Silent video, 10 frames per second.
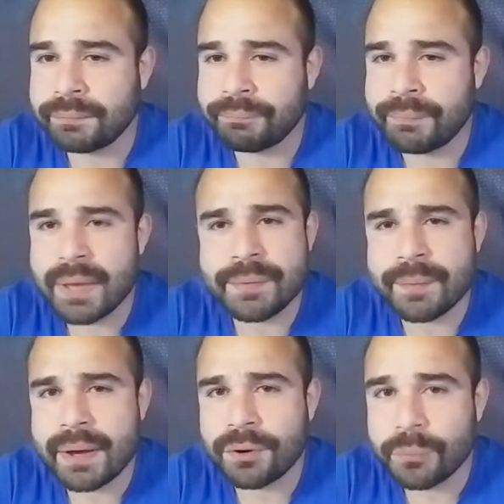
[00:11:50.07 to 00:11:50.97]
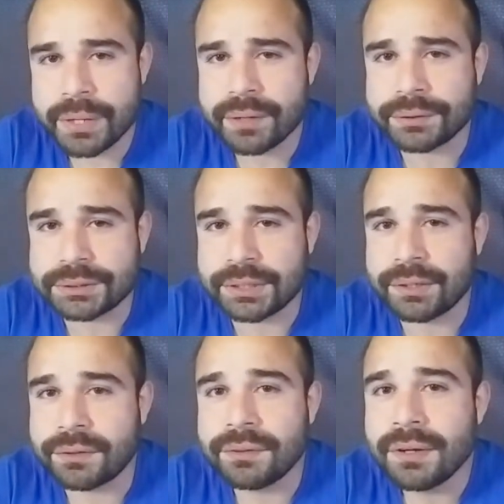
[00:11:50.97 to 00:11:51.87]
maybe about a week or
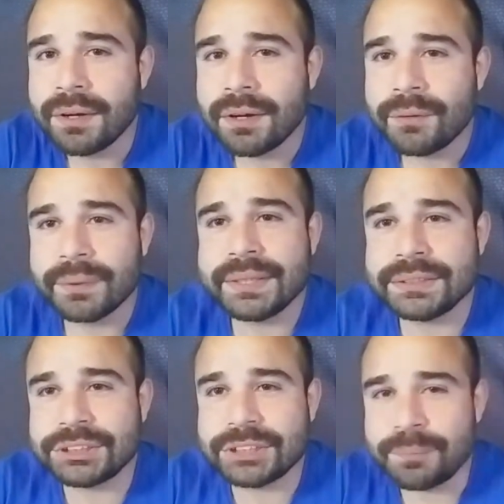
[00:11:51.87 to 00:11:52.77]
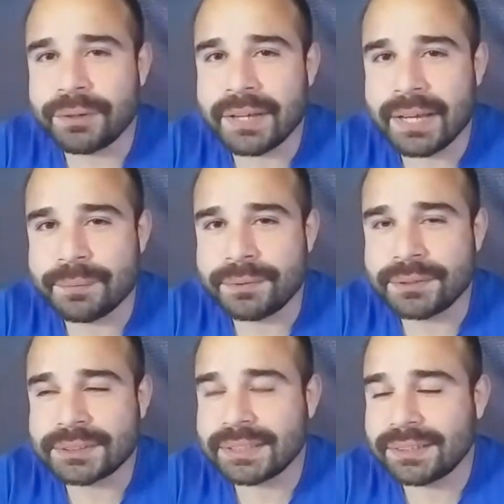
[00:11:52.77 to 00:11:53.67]
so with these jumper
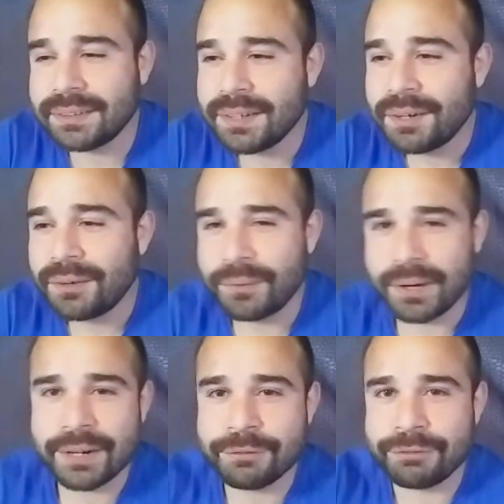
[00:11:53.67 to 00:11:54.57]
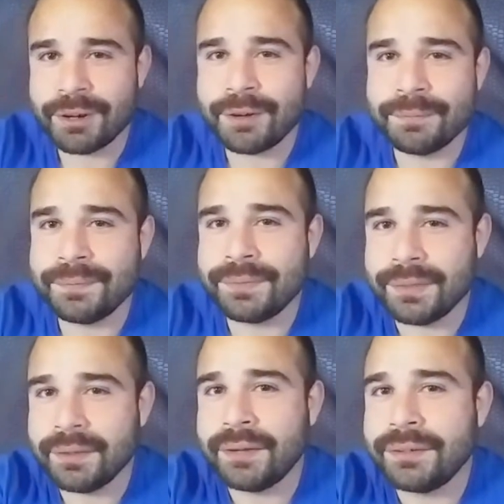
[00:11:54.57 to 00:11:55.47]
cables running from
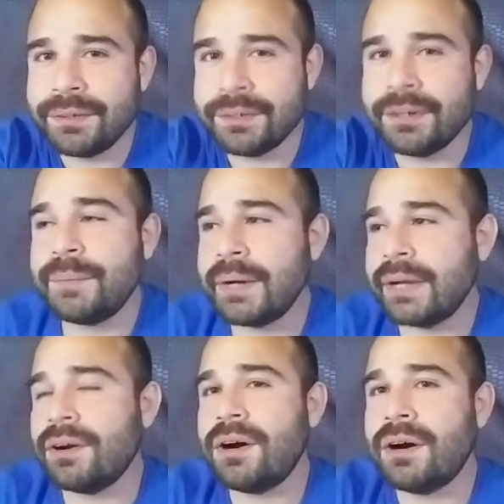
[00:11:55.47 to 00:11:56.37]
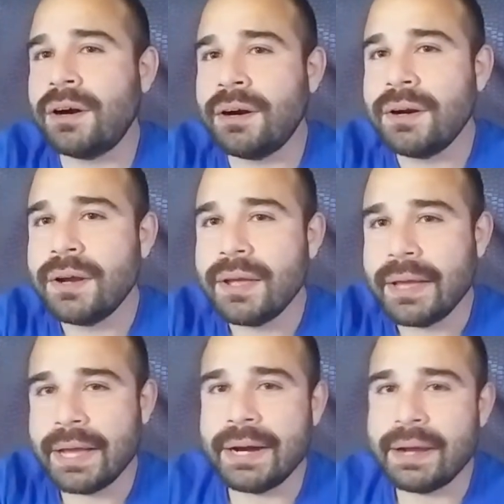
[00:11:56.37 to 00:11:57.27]
under the hood of my car
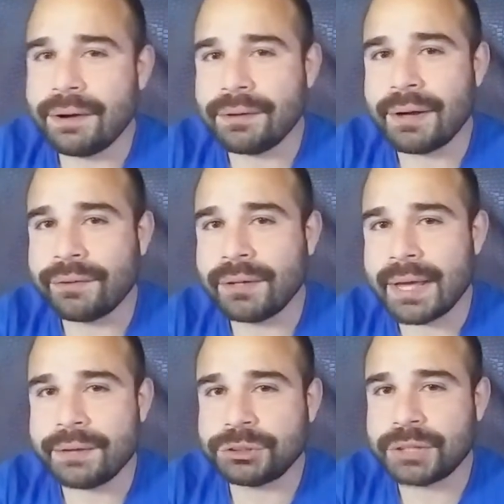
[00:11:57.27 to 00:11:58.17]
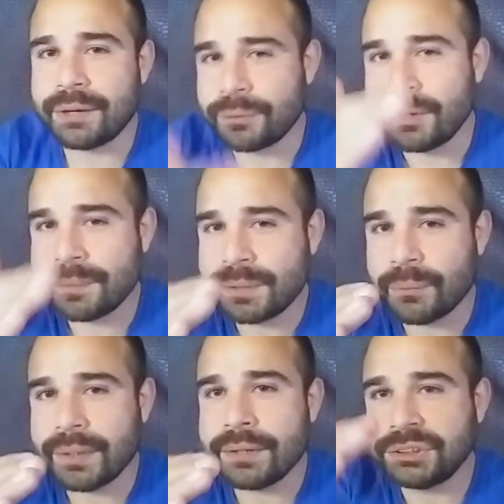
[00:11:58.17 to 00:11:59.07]
and I, I would like try to roll up the
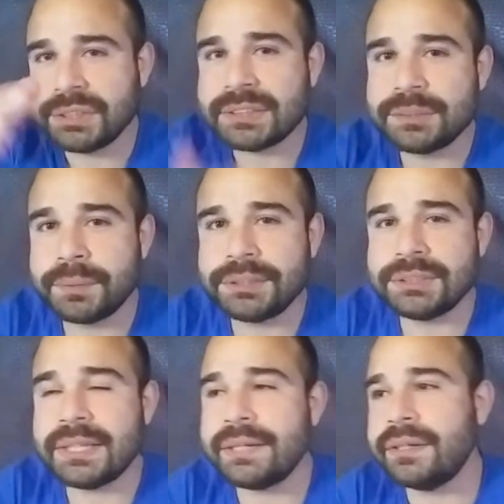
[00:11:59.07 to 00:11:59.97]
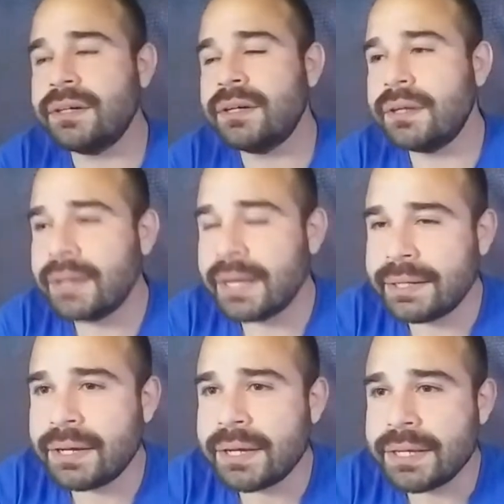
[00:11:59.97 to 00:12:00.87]
window just as much as I could at
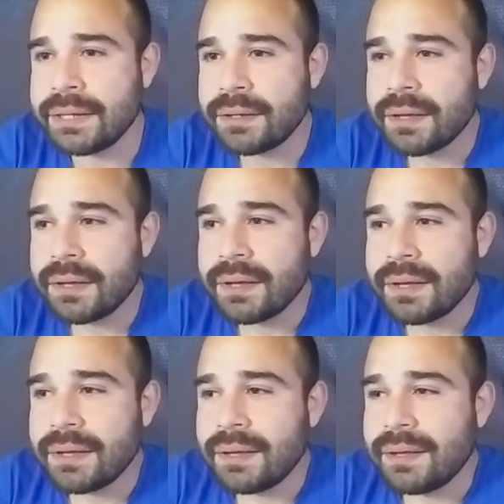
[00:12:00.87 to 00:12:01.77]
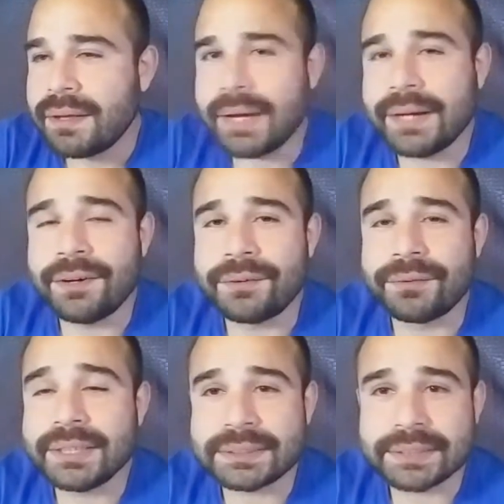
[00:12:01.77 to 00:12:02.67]
night. I know,
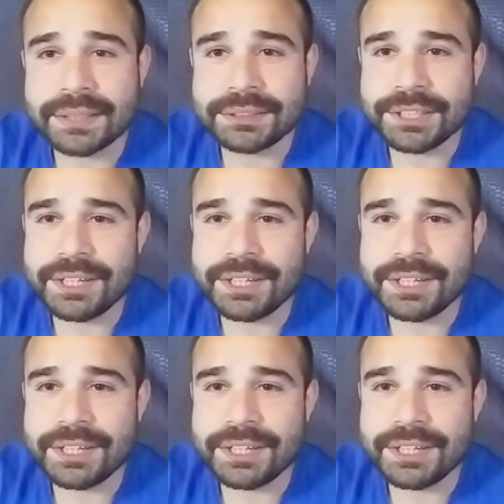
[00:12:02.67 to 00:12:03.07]
really sketchy,